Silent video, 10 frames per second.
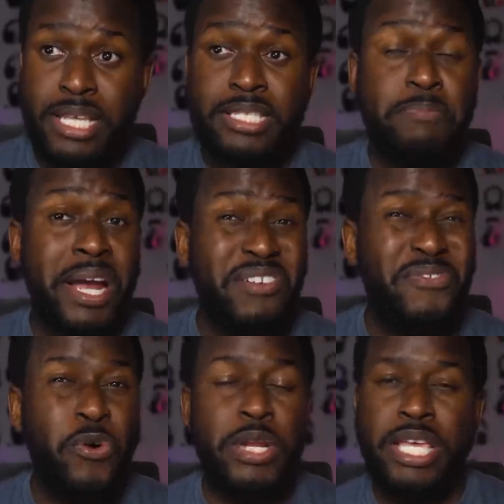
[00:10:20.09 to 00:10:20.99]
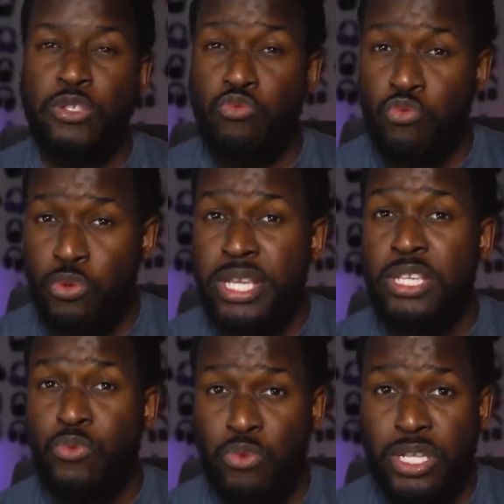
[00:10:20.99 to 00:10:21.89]
updates. The microphone is
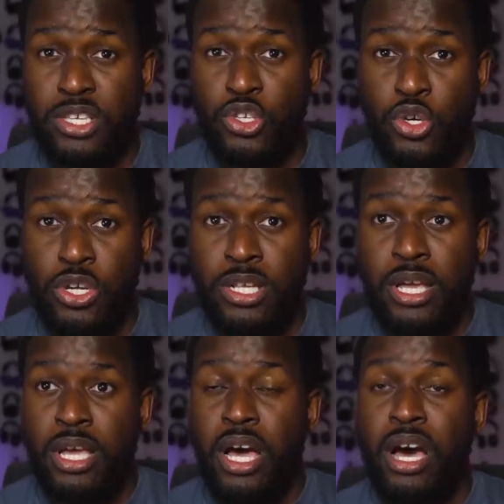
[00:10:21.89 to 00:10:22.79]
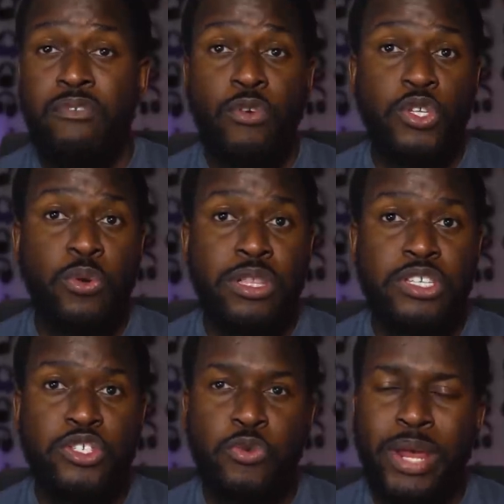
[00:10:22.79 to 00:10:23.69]
really, really good. Uh, voice
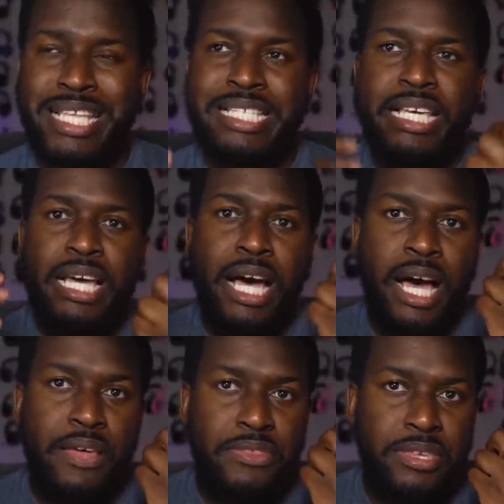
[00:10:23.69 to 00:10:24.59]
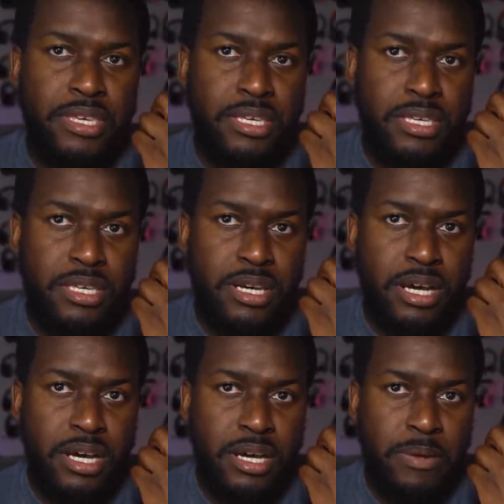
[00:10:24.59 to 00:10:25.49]
quality is great. Uh, the
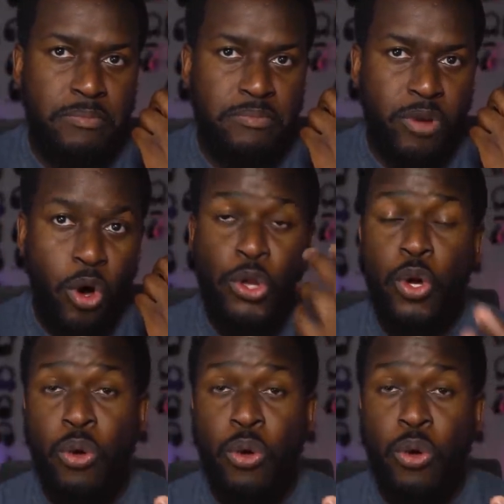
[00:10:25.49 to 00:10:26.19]
um, audio